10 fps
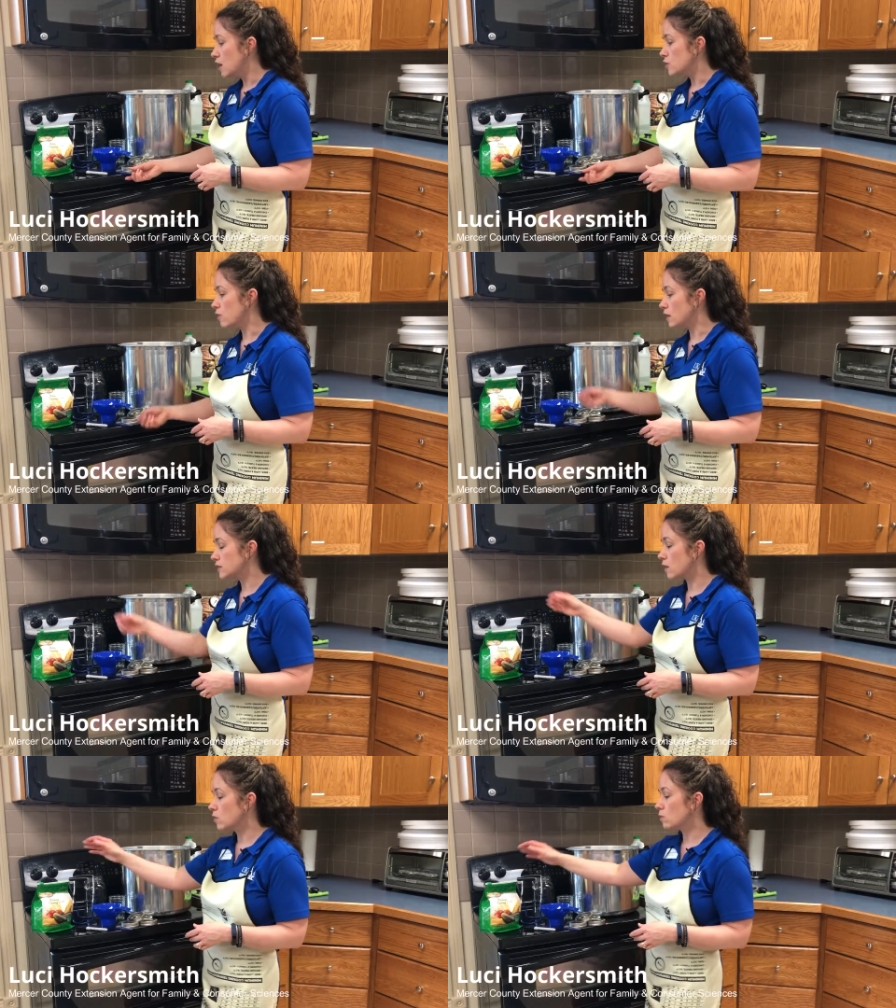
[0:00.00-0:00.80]
You
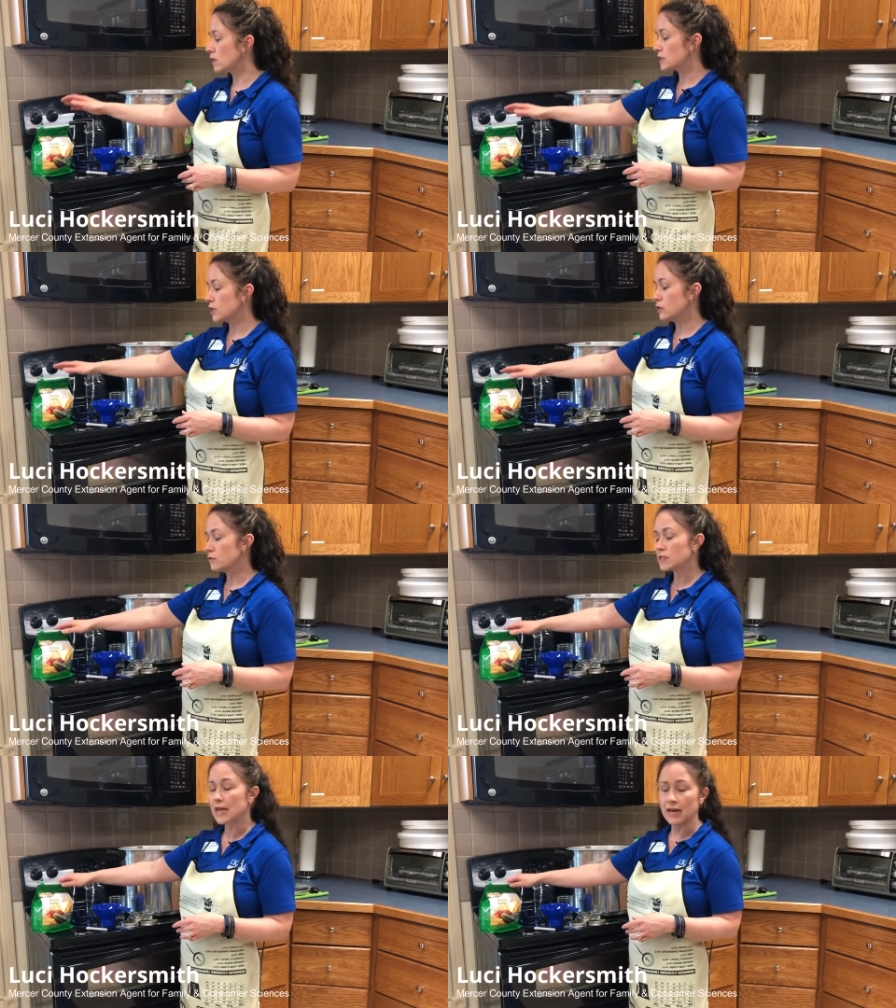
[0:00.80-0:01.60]
also will want to
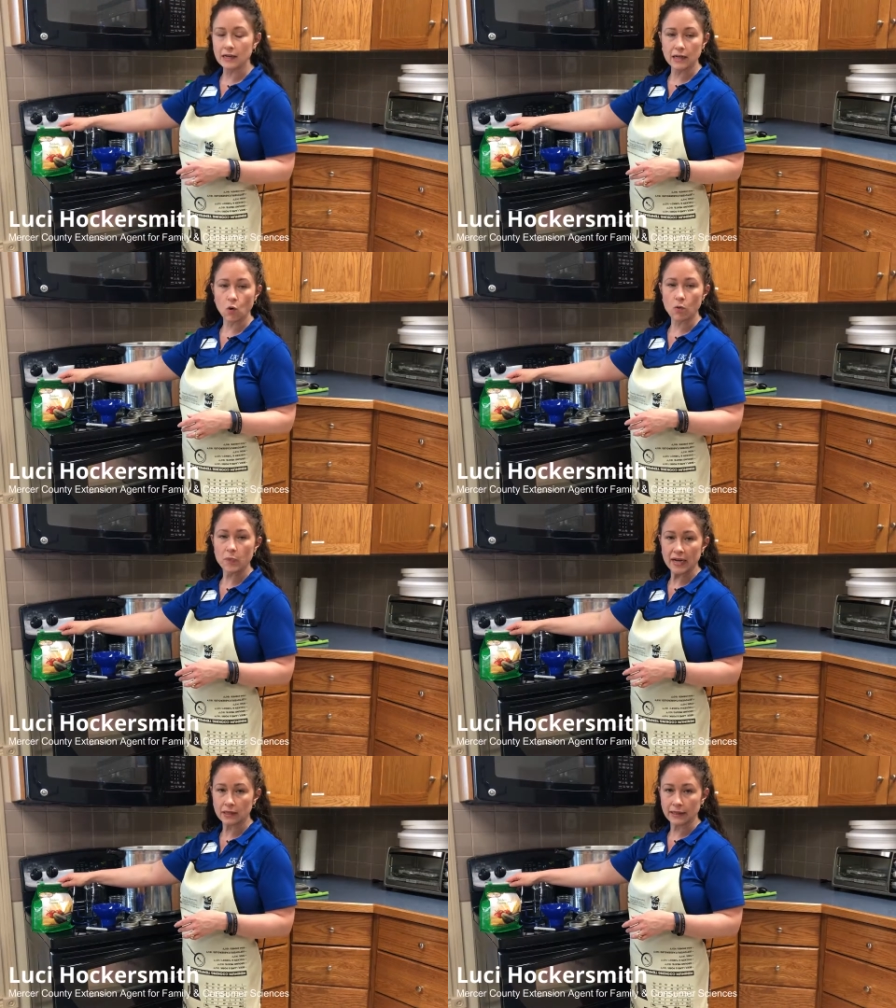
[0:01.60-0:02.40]
use canning or
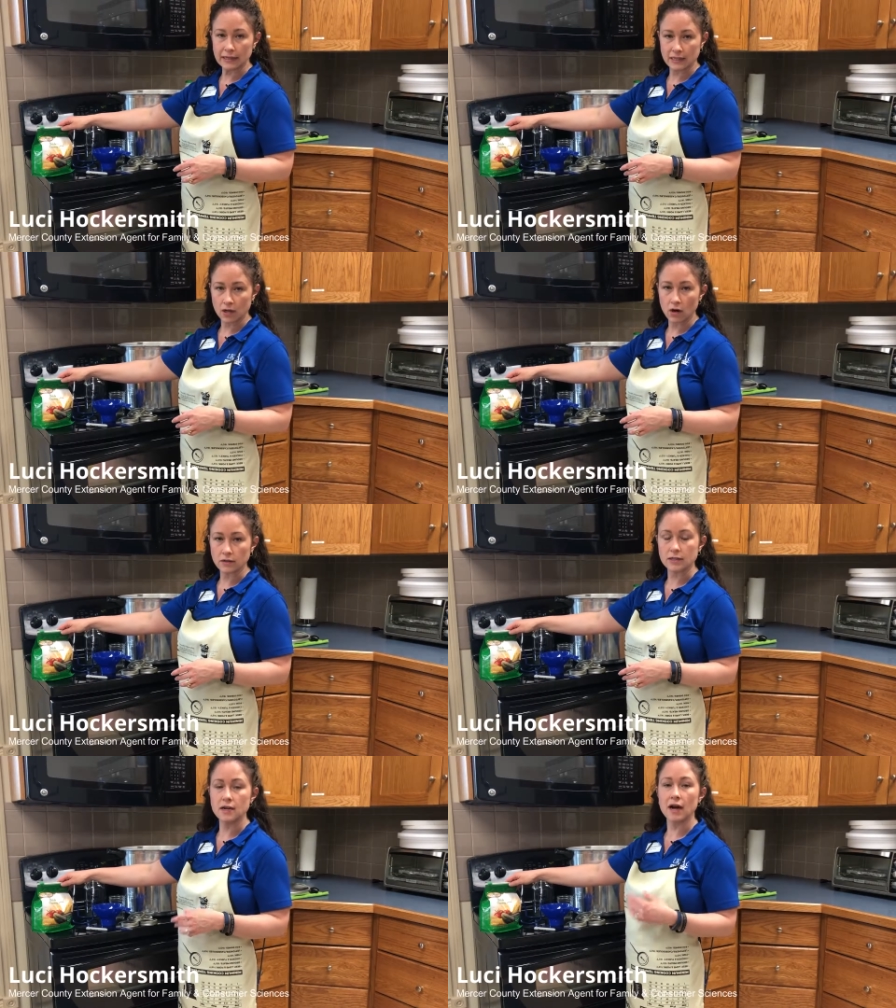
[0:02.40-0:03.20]
pickling
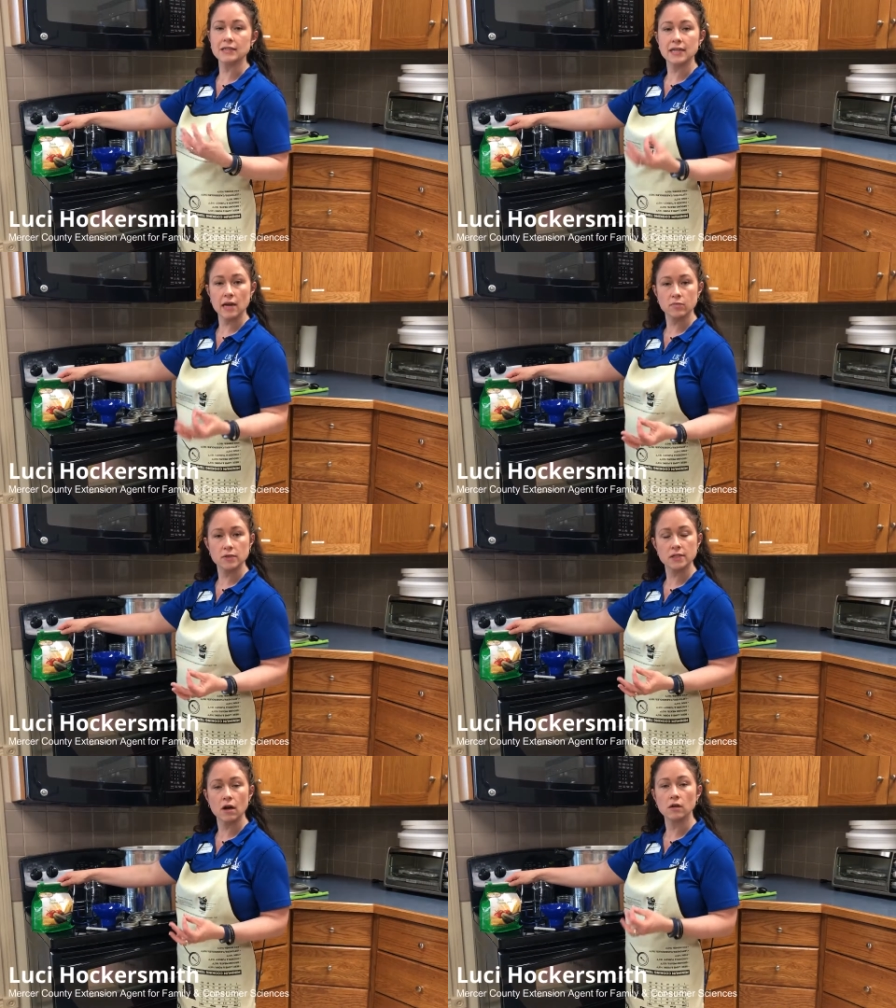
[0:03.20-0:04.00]
salt, not table
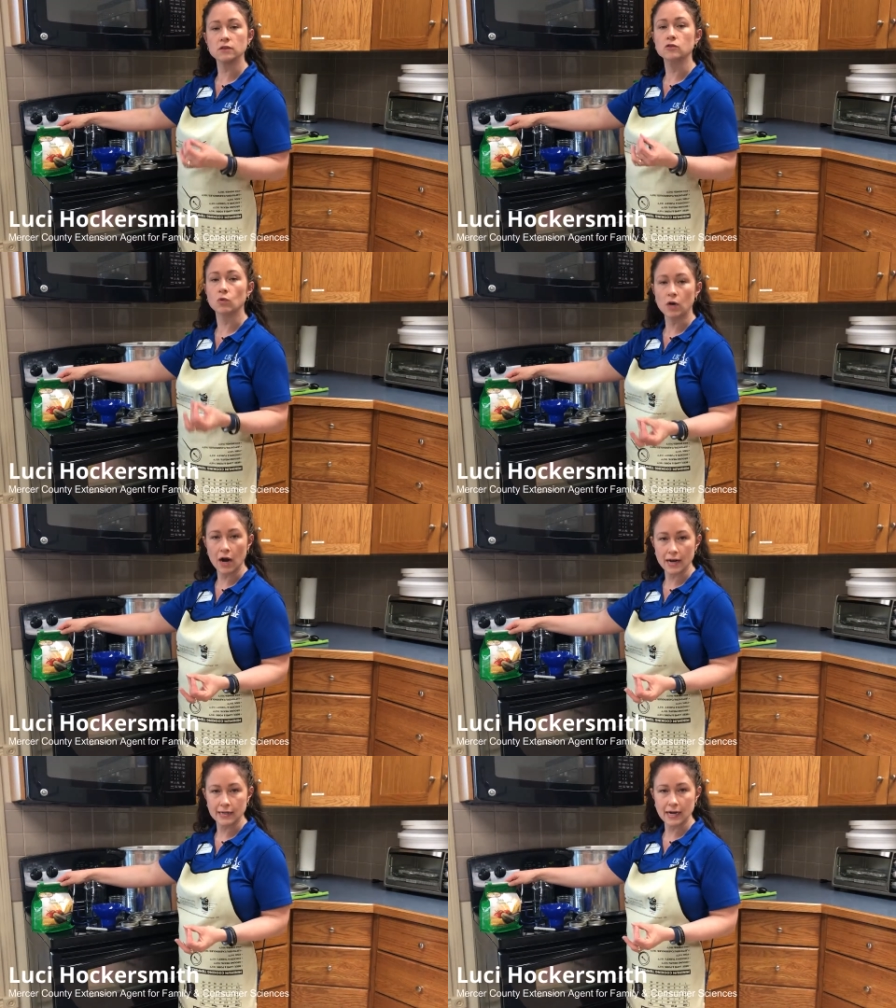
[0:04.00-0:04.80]
salt nor
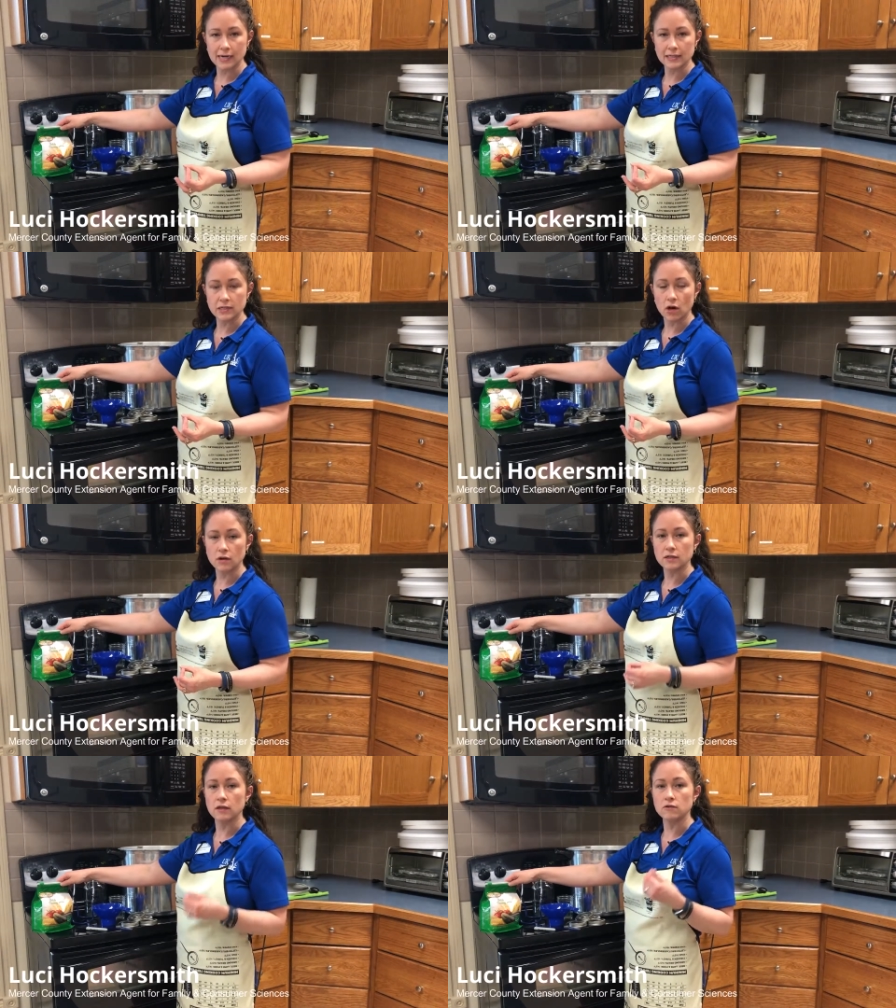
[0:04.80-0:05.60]
iodized
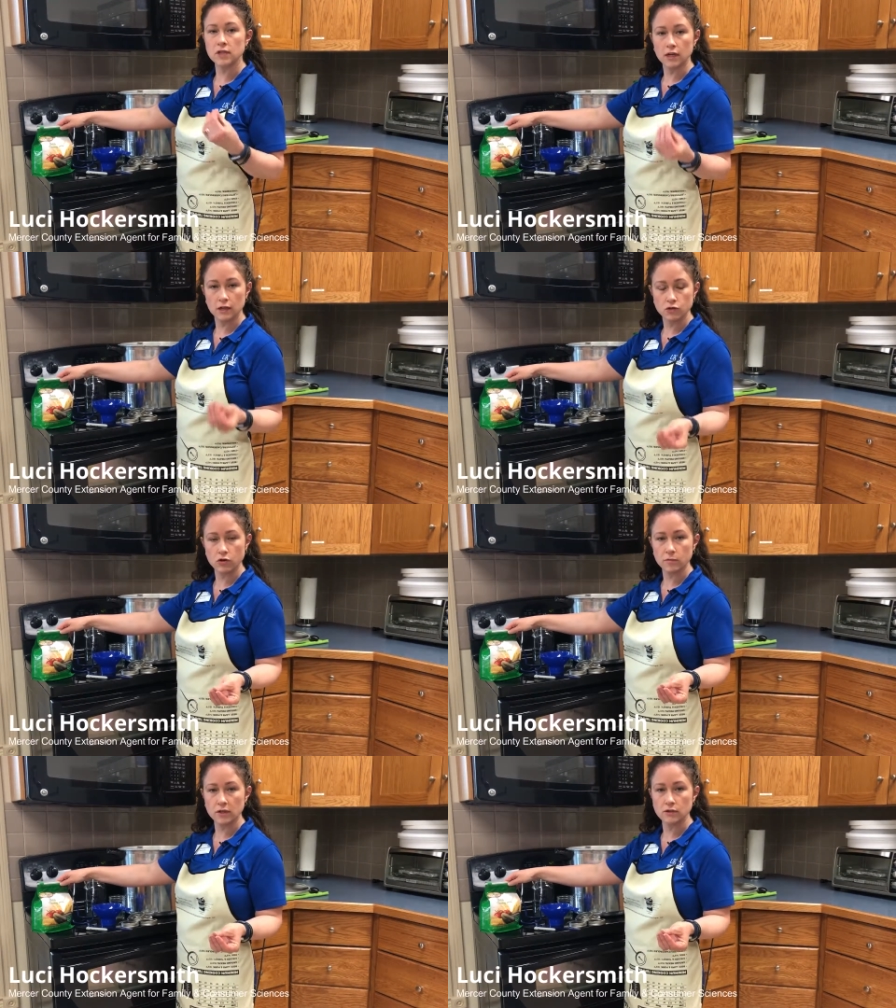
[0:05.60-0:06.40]
salt. Those can
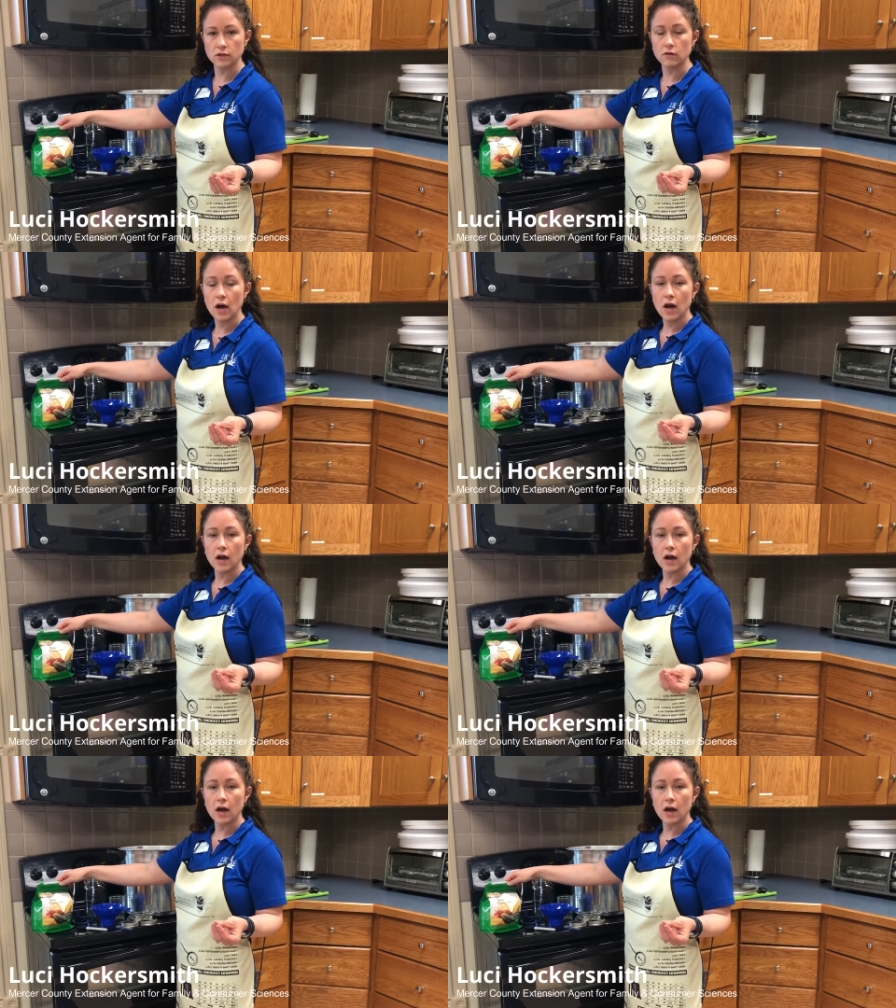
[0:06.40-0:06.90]
contribute to